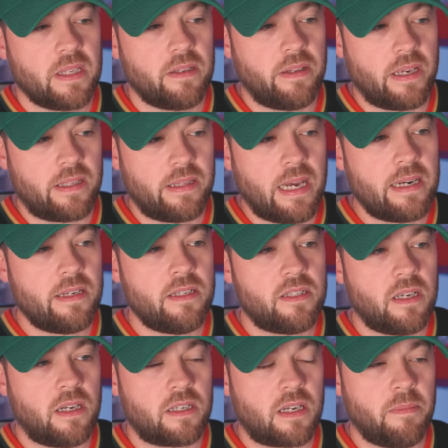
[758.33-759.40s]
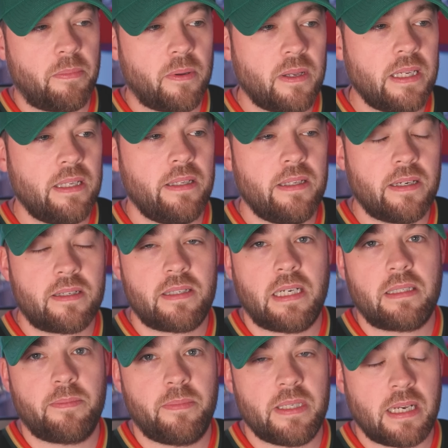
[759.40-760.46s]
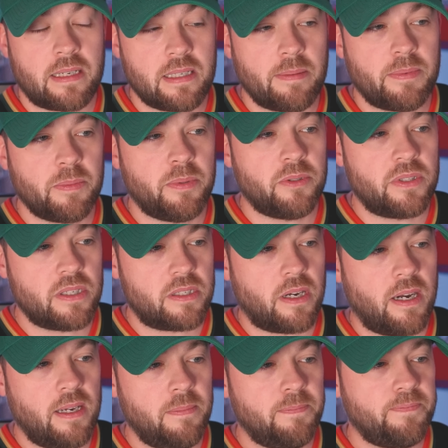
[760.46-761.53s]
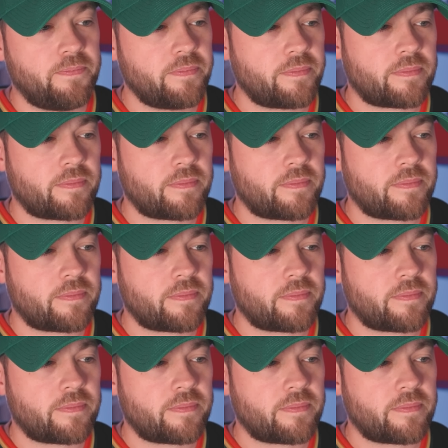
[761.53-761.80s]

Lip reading: Like, that is a completely acceptable design,